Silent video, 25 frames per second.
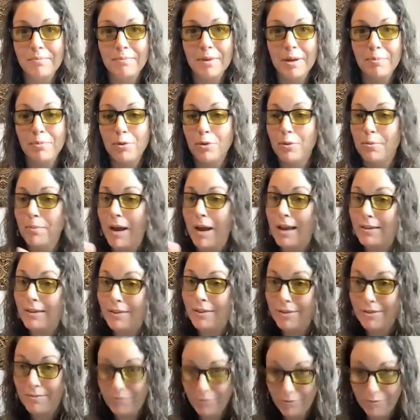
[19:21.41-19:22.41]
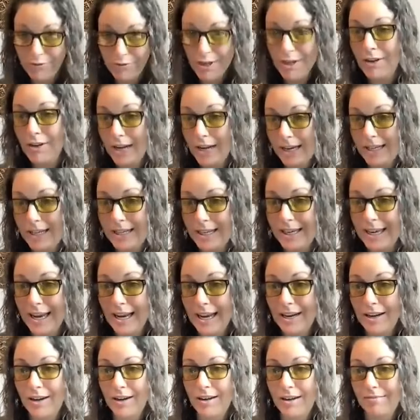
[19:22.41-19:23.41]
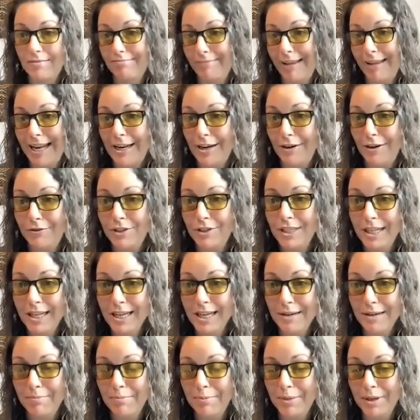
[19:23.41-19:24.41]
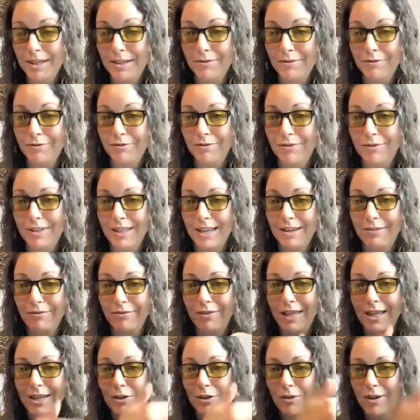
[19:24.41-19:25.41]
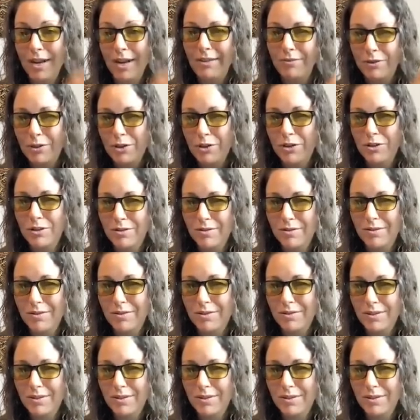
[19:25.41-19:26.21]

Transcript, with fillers: people might feel like they get enough sleep but if if they don't have good